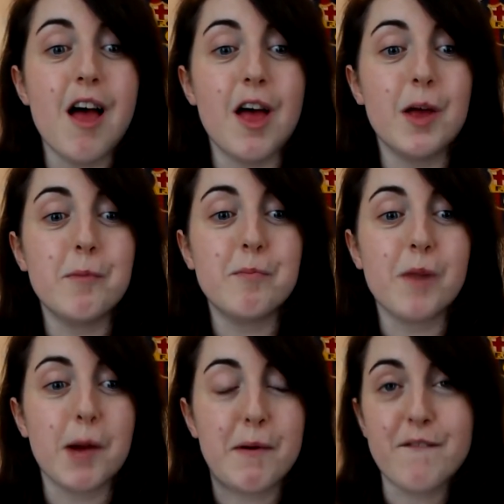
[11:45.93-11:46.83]
Like
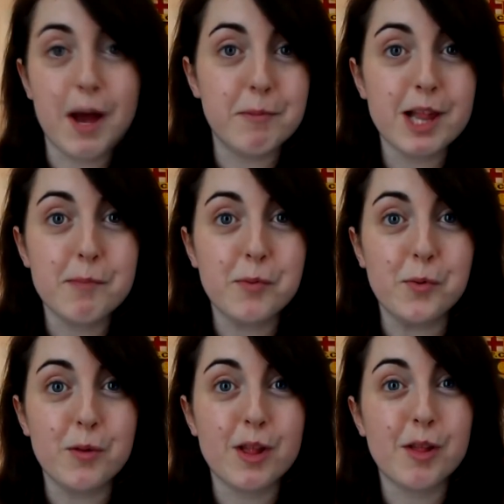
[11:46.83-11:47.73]
my family
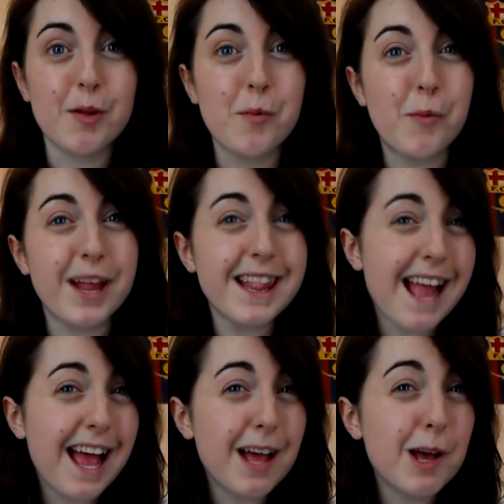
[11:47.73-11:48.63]
supports West
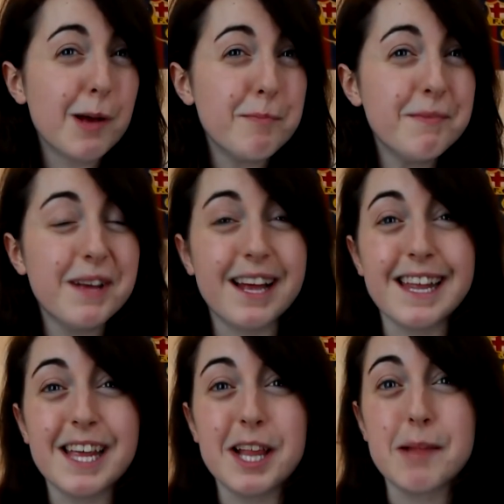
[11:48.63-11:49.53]
Ham and
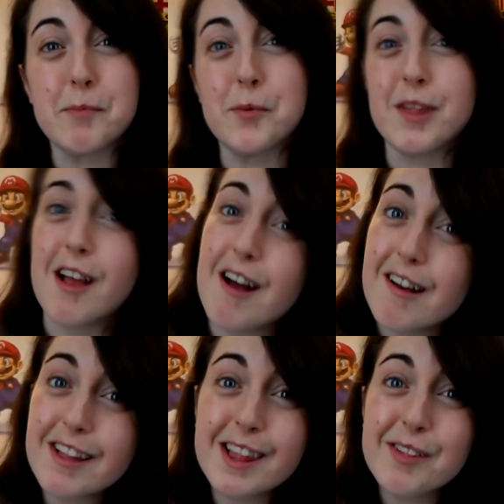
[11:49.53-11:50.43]
he supports
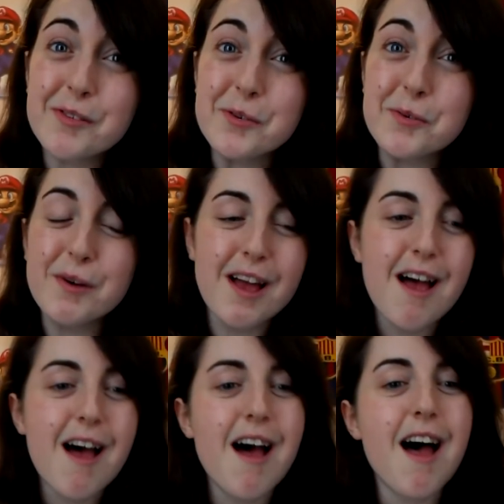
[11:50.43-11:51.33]
Arsenal,
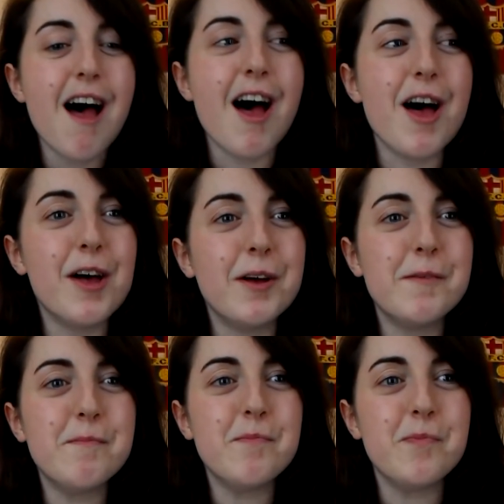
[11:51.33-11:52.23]

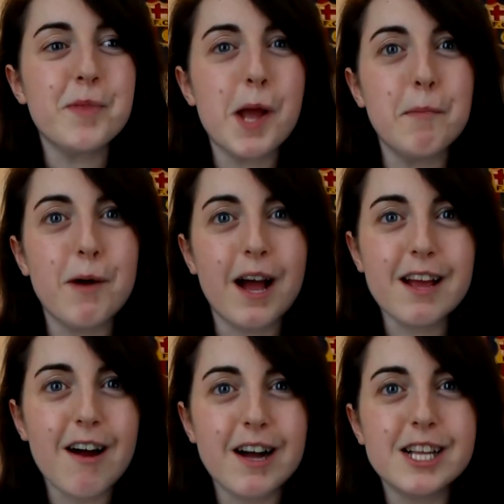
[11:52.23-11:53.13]
but I
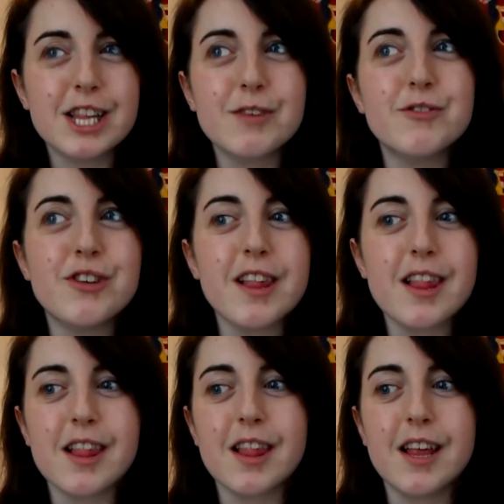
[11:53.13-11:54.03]
kind of
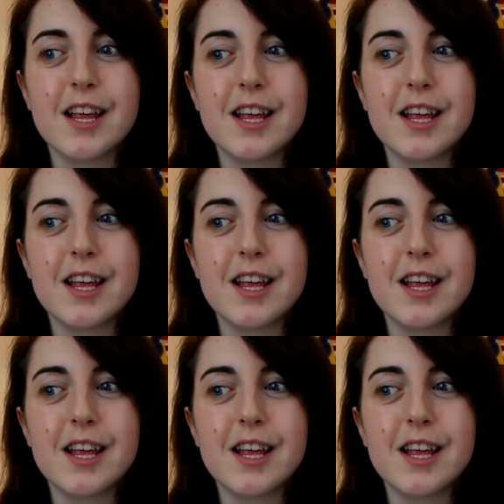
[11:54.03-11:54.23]
just